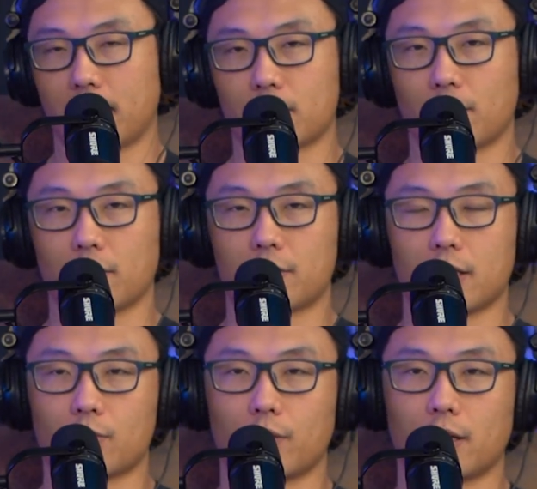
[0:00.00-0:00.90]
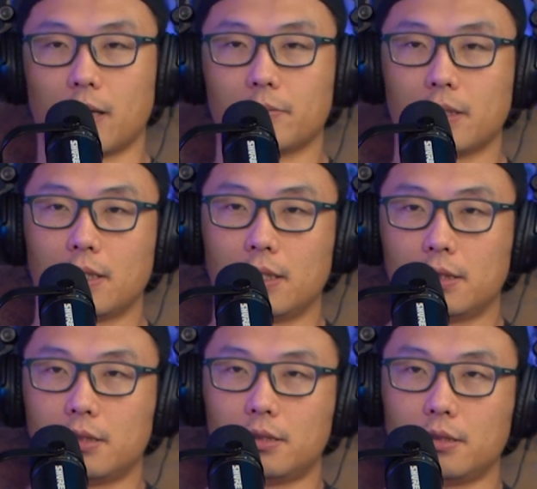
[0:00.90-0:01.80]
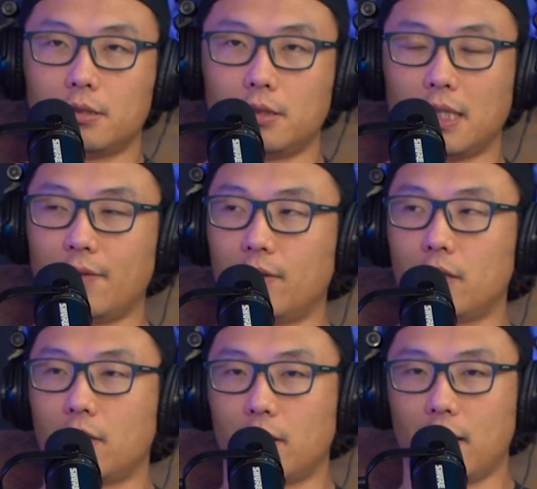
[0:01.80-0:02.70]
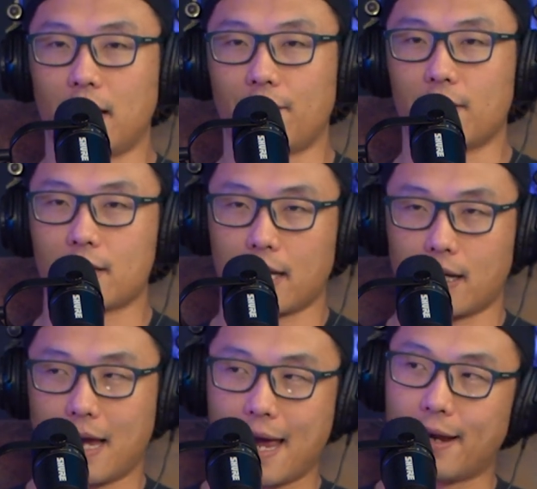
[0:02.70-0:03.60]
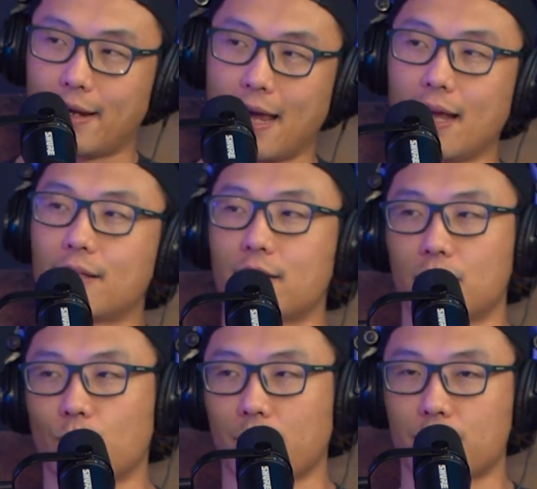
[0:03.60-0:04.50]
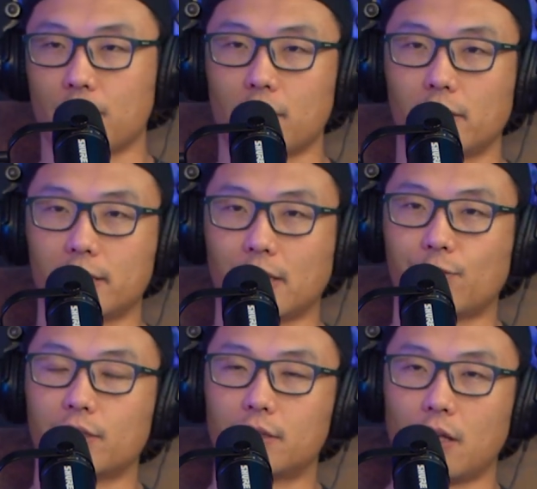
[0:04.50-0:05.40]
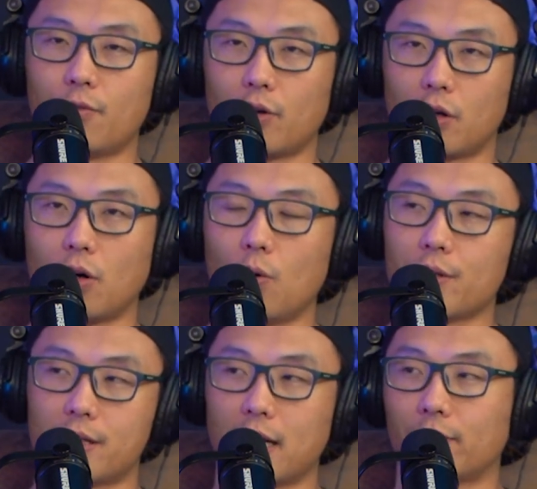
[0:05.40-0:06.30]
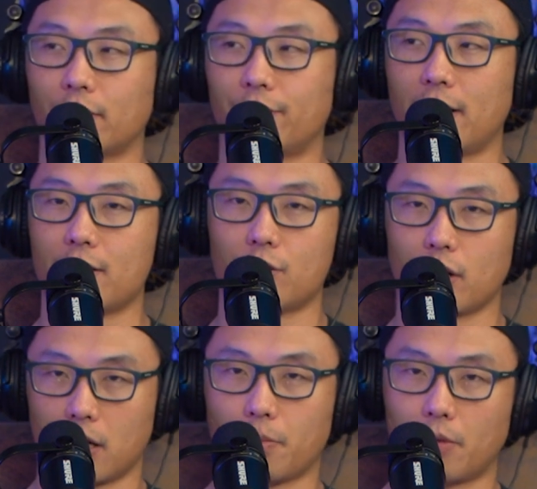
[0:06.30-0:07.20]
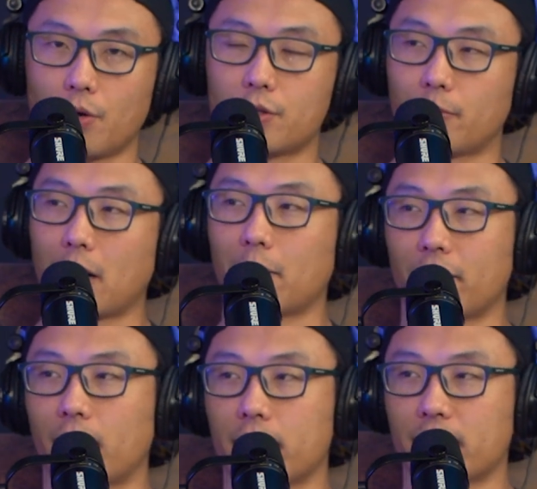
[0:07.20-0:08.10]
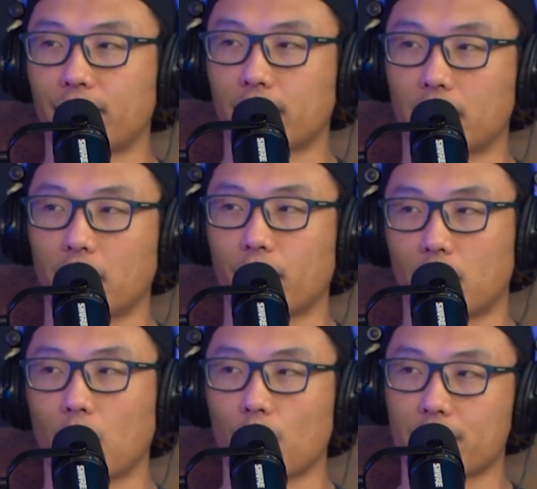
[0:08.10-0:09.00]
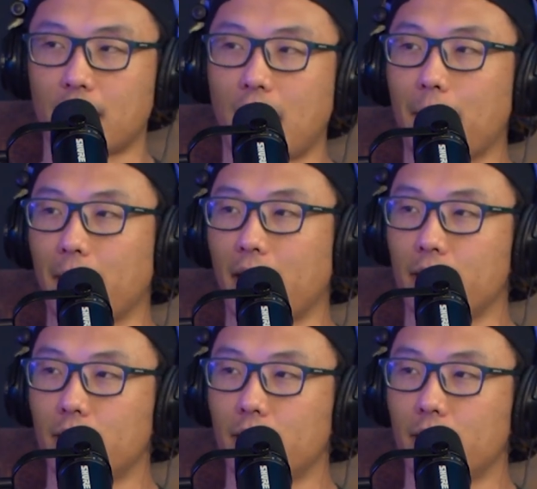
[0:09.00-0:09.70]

Like, it's one of those things where even if it's like a hand-to-hand situation, if your goal is self-defense, you can approach it probably very differently than if your goal is combat,